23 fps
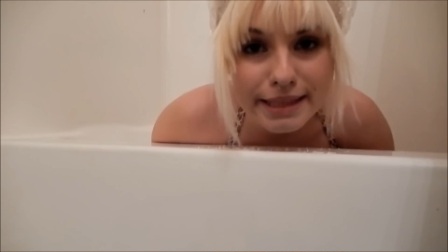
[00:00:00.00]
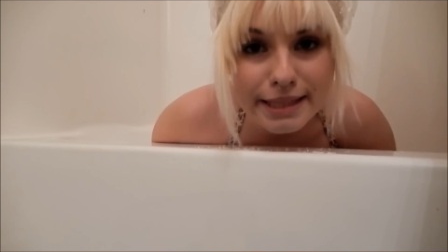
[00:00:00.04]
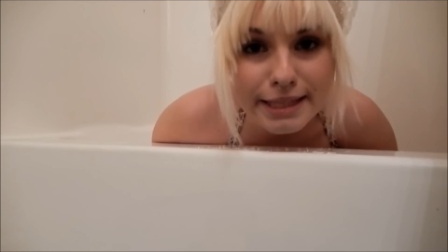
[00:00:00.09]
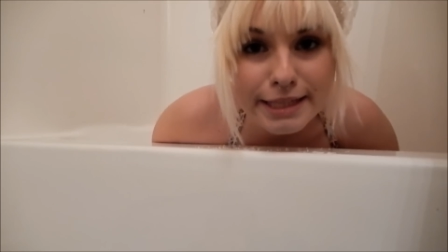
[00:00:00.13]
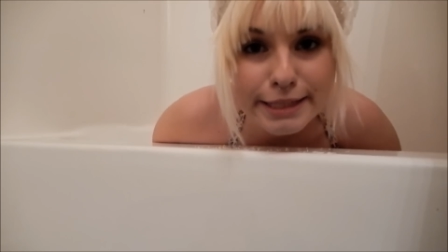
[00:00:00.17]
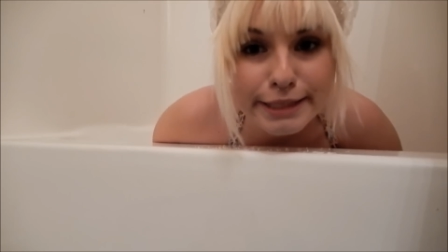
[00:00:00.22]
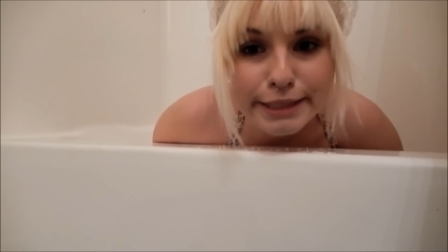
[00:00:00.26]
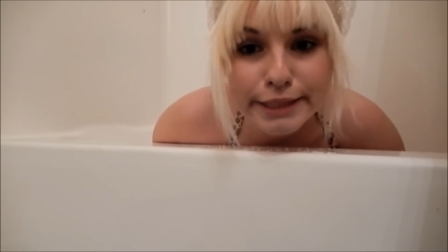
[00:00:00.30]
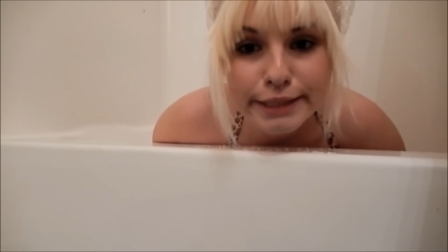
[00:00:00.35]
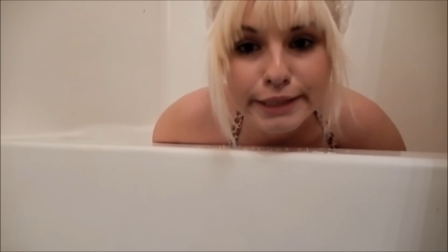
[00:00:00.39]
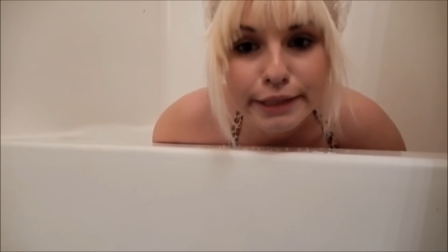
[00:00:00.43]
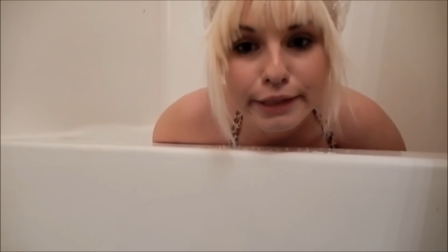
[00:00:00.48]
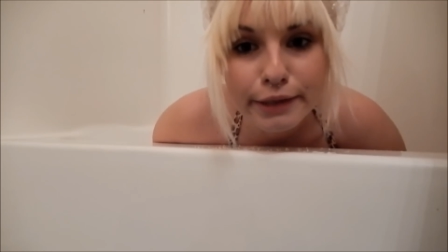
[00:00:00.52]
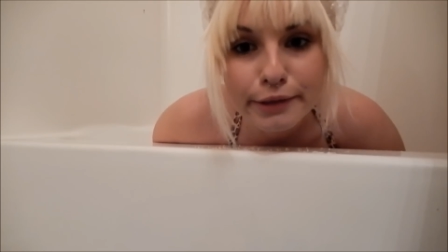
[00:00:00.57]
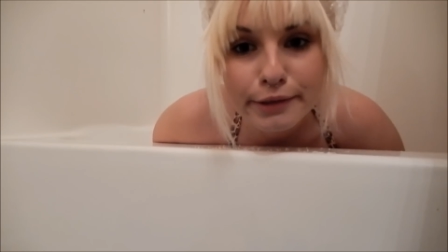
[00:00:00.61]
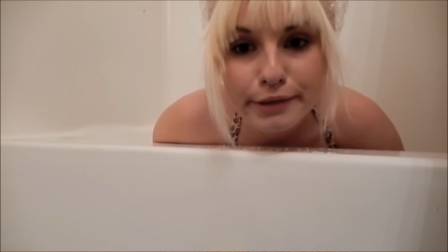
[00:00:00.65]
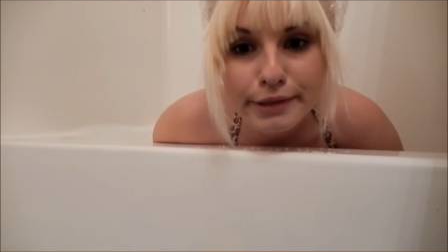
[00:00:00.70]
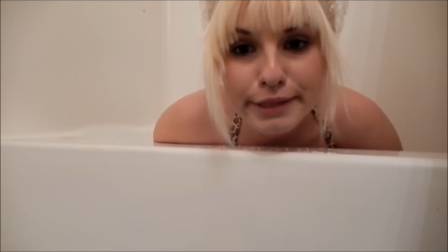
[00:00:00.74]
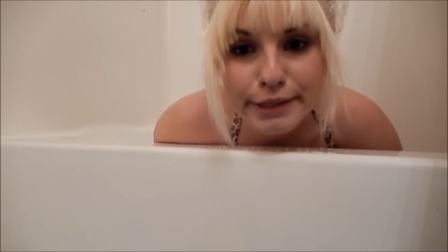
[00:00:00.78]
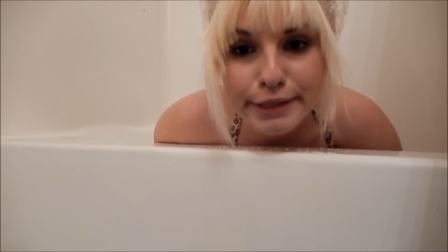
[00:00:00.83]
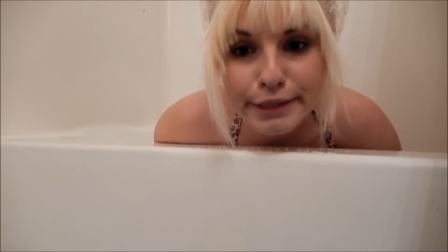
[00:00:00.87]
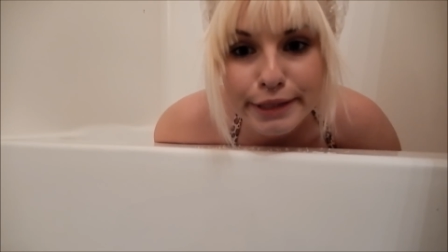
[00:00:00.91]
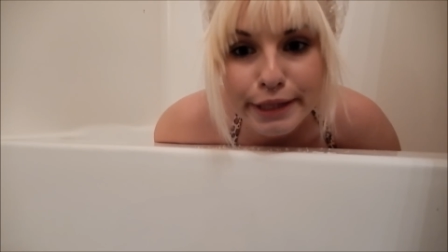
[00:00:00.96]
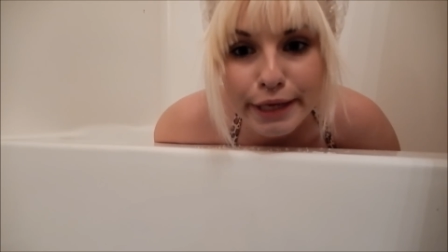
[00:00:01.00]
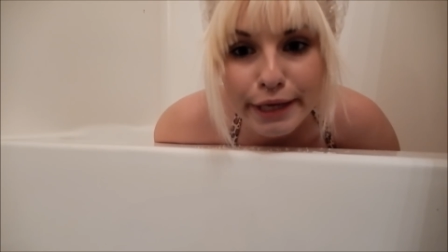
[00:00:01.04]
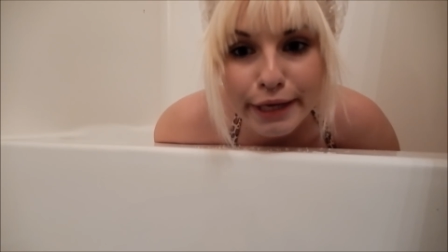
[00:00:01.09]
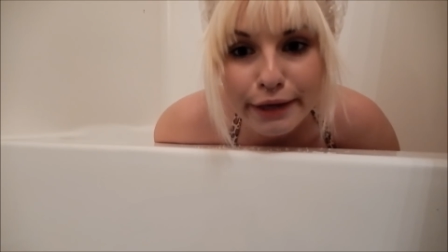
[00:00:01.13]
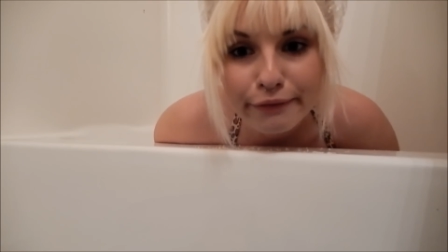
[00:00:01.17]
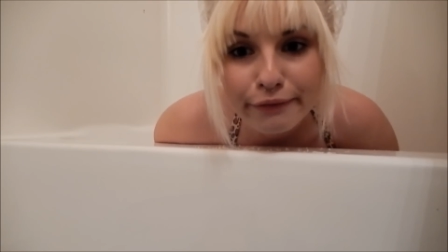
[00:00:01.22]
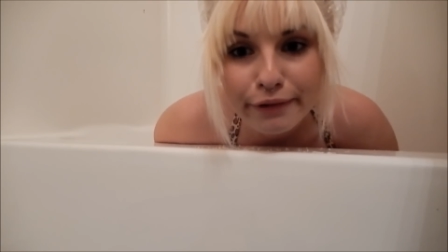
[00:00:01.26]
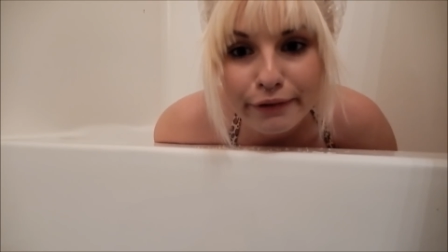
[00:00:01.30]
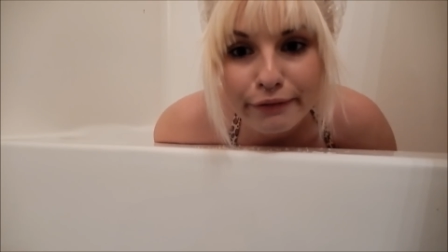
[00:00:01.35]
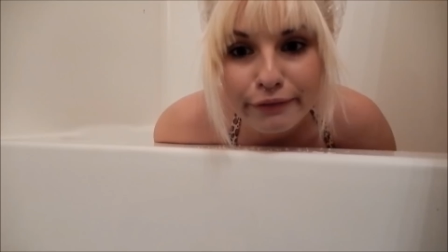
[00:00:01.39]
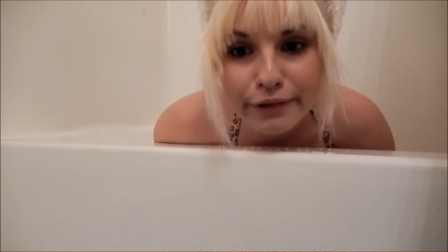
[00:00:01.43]
This is the coolest thing
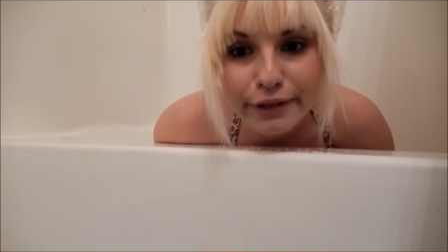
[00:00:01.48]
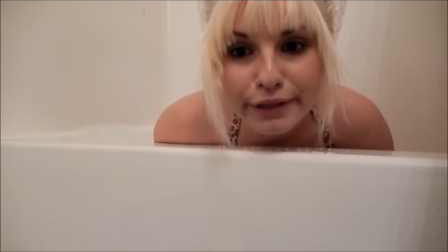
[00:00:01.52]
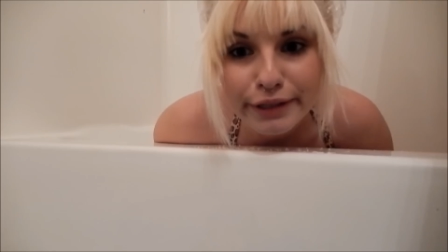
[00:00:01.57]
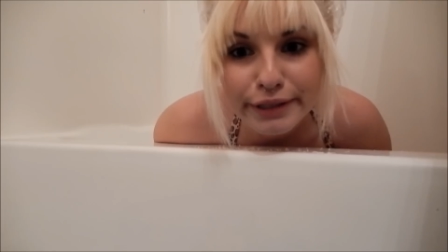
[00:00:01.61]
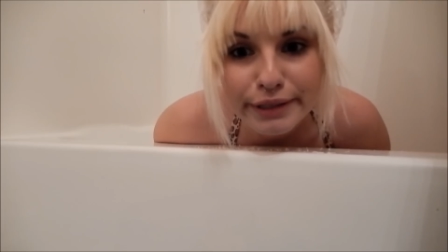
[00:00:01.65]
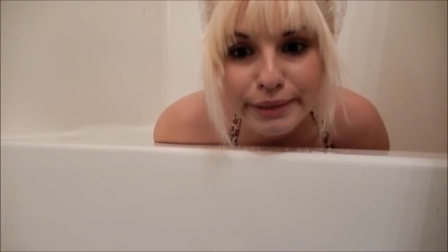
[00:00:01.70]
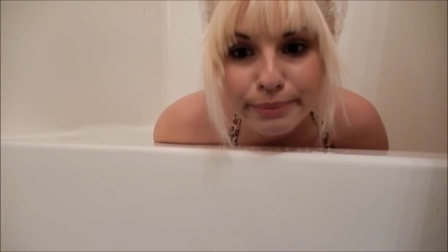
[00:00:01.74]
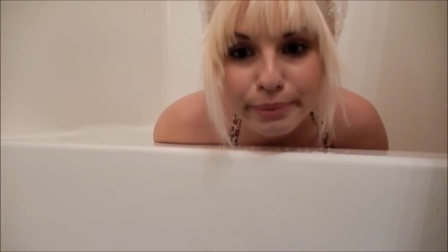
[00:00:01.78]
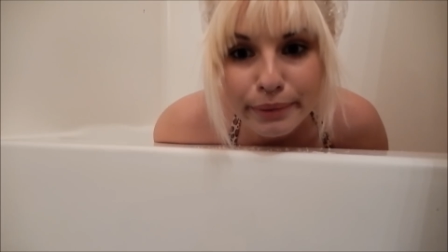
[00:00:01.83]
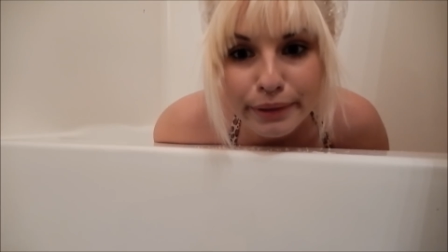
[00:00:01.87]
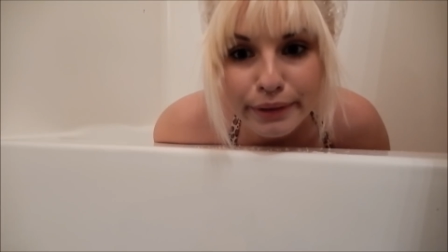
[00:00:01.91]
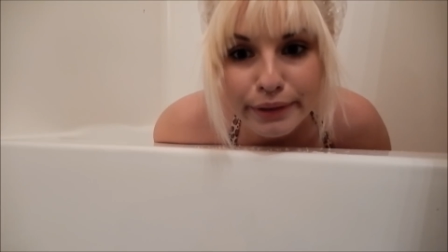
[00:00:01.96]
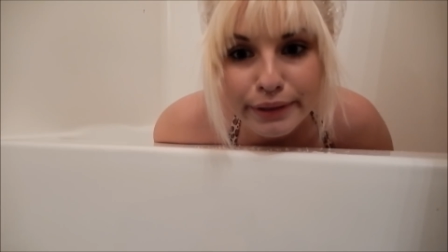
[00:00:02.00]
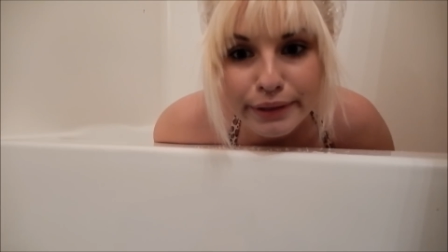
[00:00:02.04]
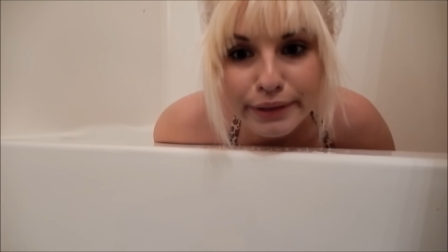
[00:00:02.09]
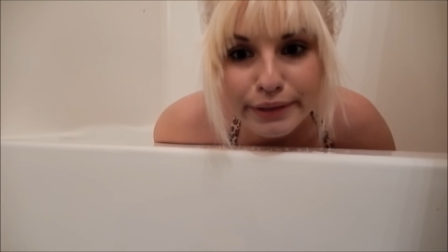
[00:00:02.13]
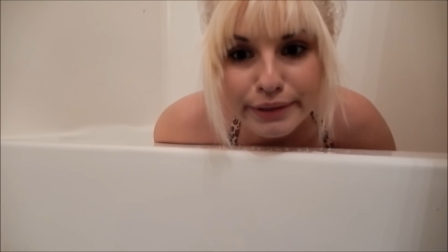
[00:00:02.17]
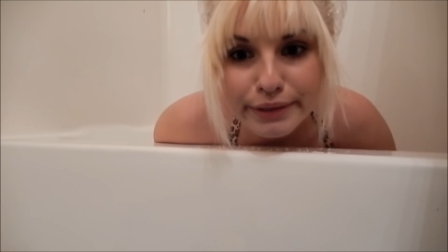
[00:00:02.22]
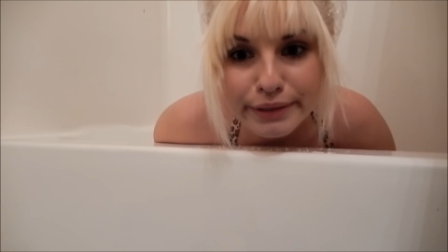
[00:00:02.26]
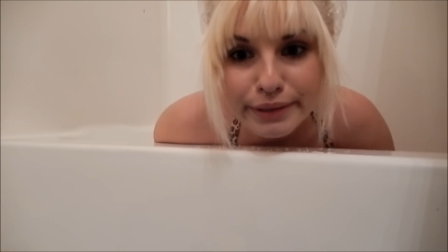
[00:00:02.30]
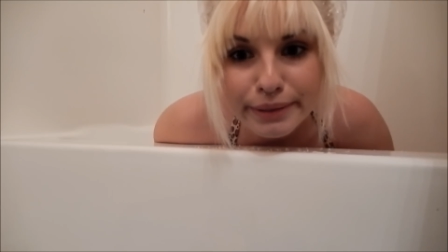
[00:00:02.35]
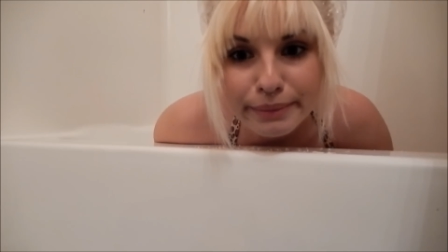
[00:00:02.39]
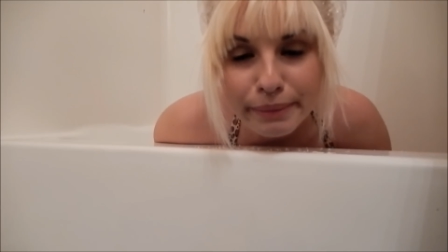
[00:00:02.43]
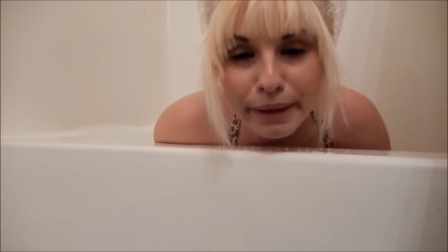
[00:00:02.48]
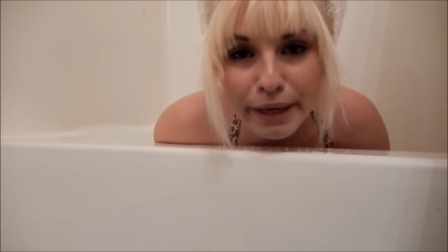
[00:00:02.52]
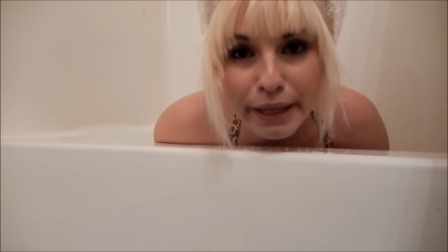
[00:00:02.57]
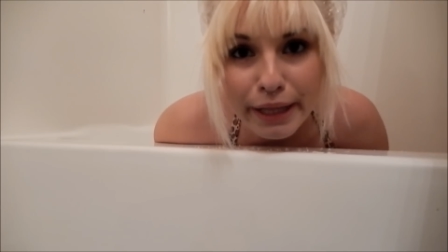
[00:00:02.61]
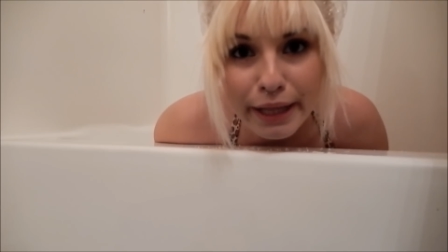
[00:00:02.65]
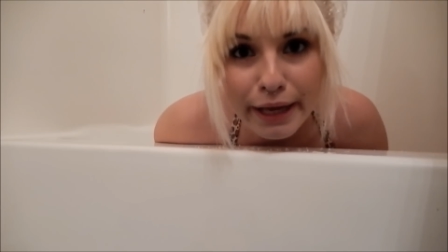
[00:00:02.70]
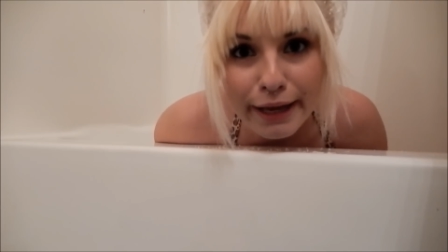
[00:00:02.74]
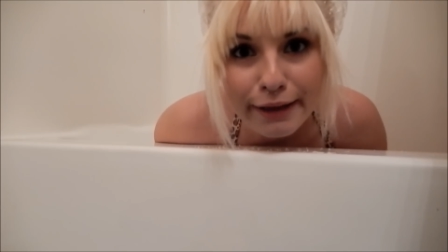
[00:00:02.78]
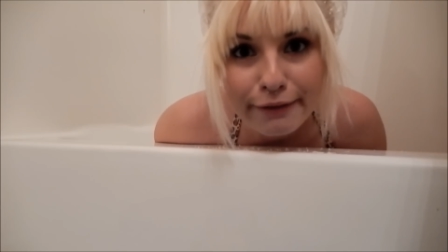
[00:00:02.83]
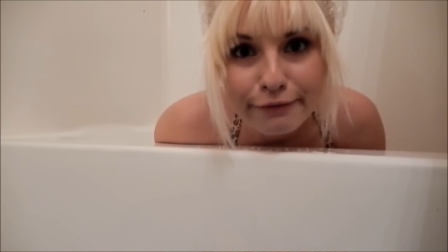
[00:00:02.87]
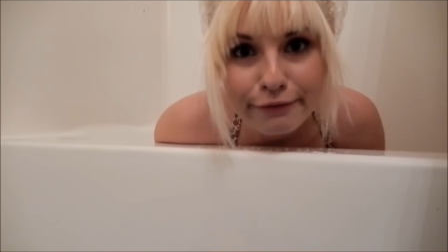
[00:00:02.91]
I've ever experienced in my
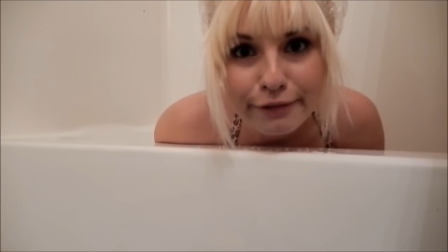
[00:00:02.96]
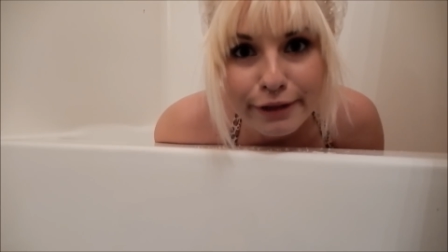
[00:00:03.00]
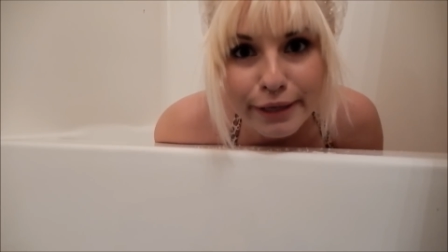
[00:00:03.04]
life,